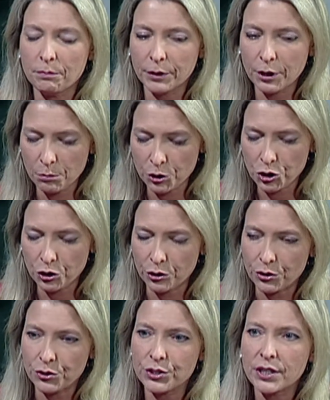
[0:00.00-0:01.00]

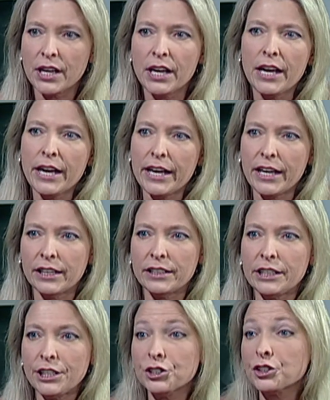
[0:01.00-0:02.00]
commissioners and
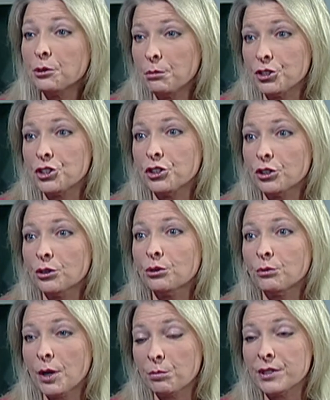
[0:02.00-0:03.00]
each commissioner
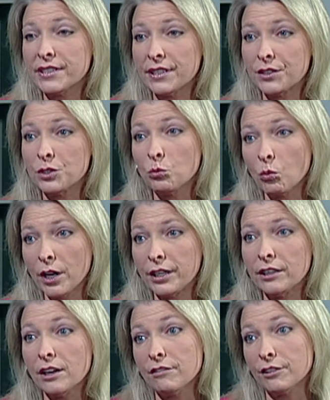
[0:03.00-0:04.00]
represents
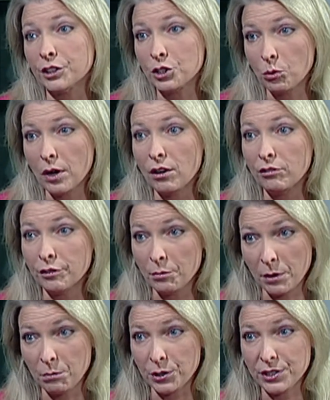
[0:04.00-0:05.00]
one of our 12
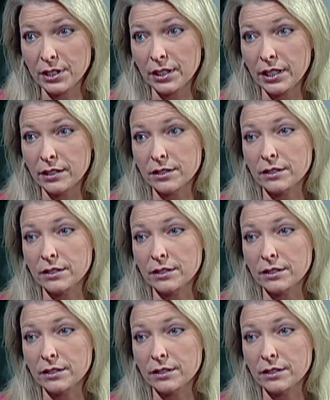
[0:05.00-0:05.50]
member cities.